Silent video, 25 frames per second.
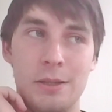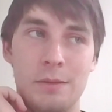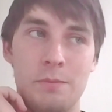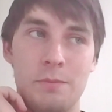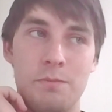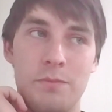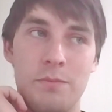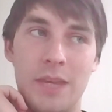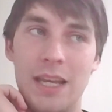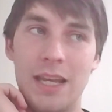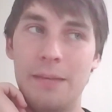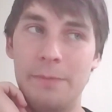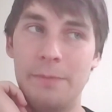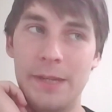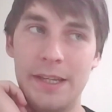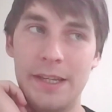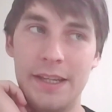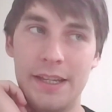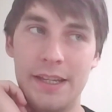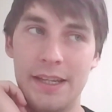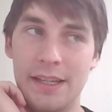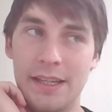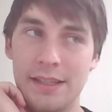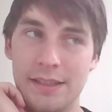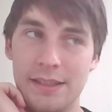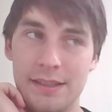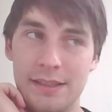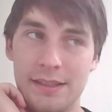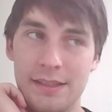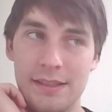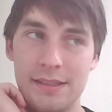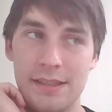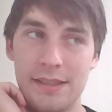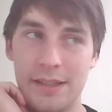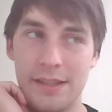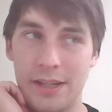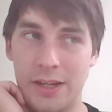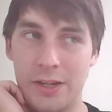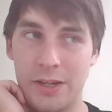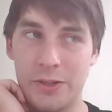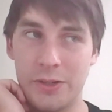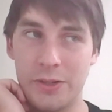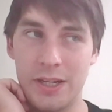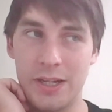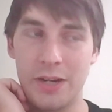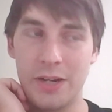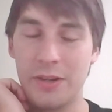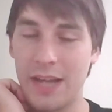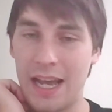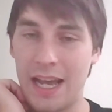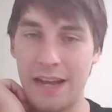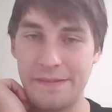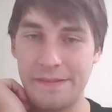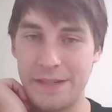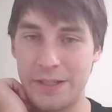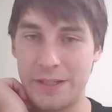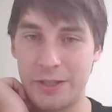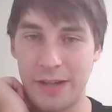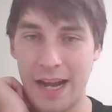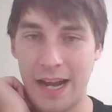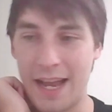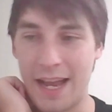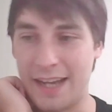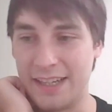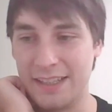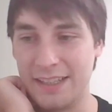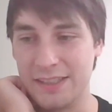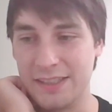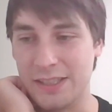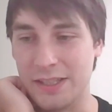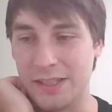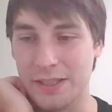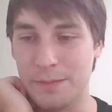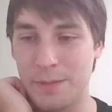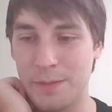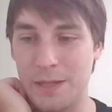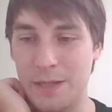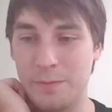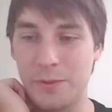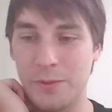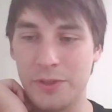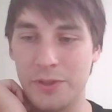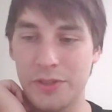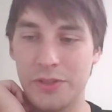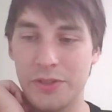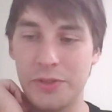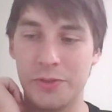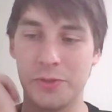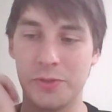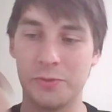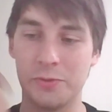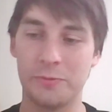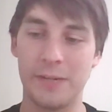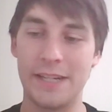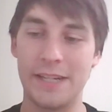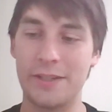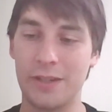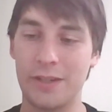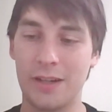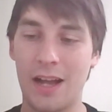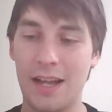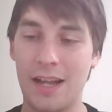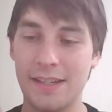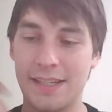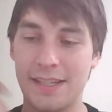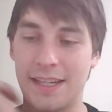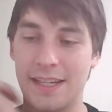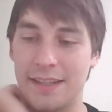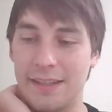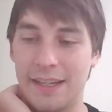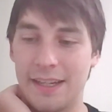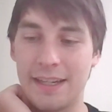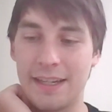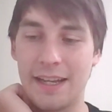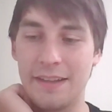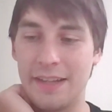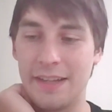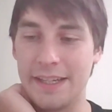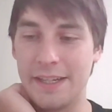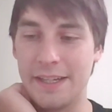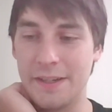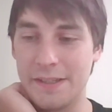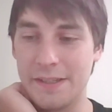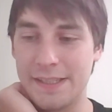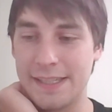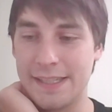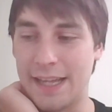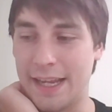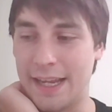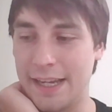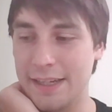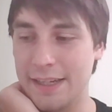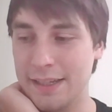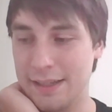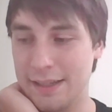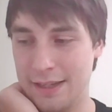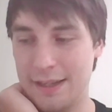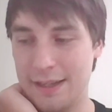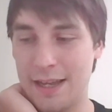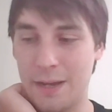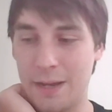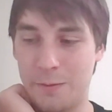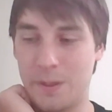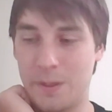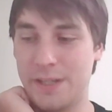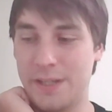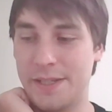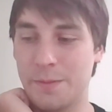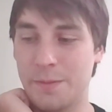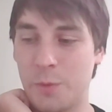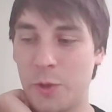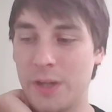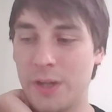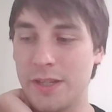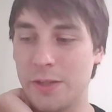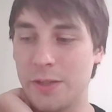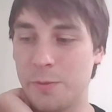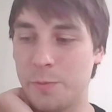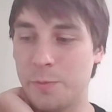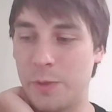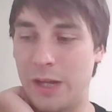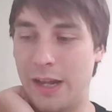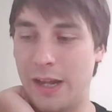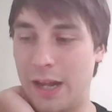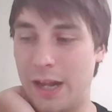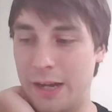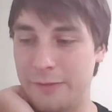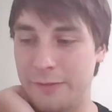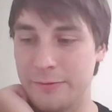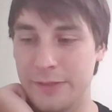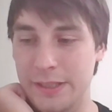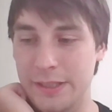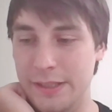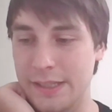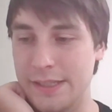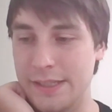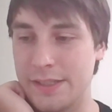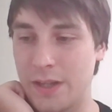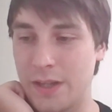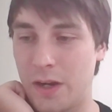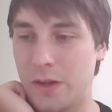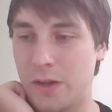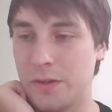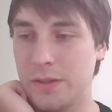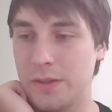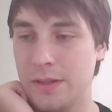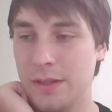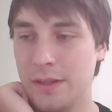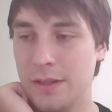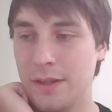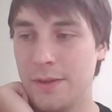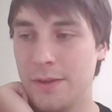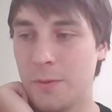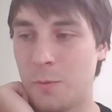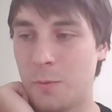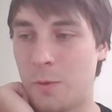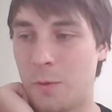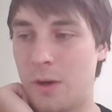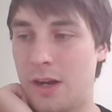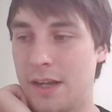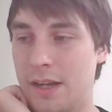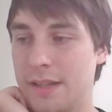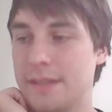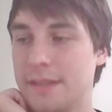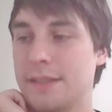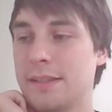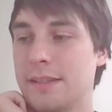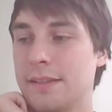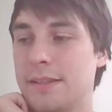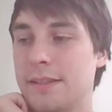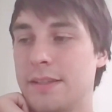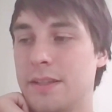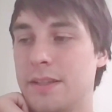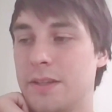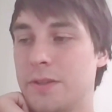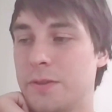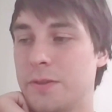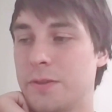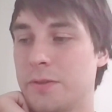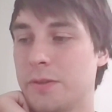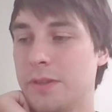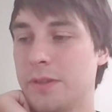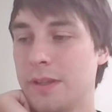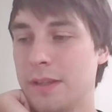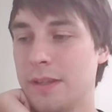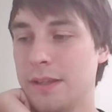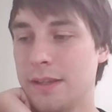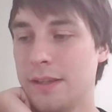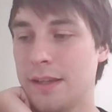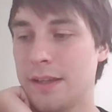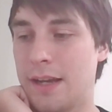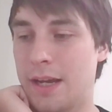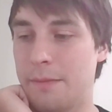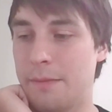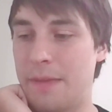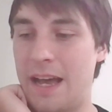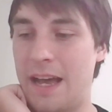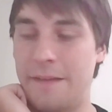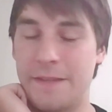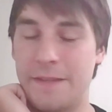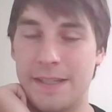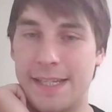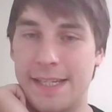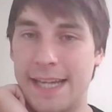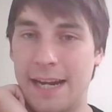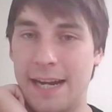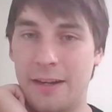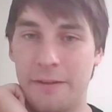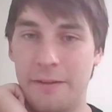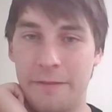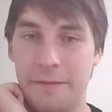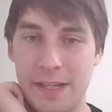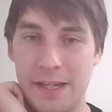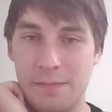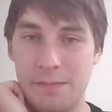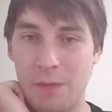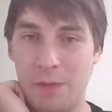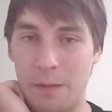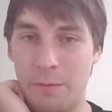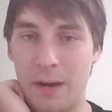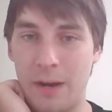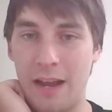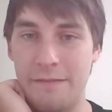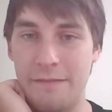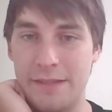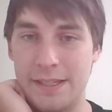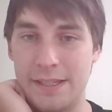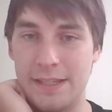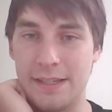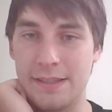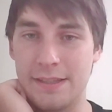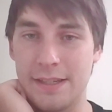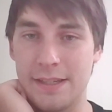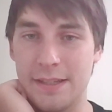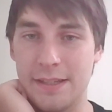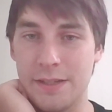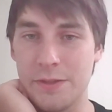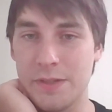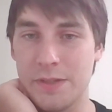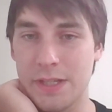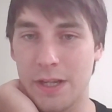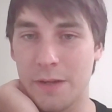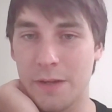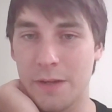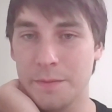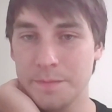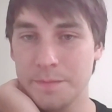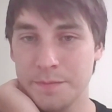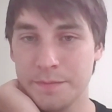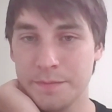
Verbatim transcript: maybe you know you don't have to track all the people who read your content like i like your site i want to support you but i really don't want to um, have to sacrifice my privacy to do so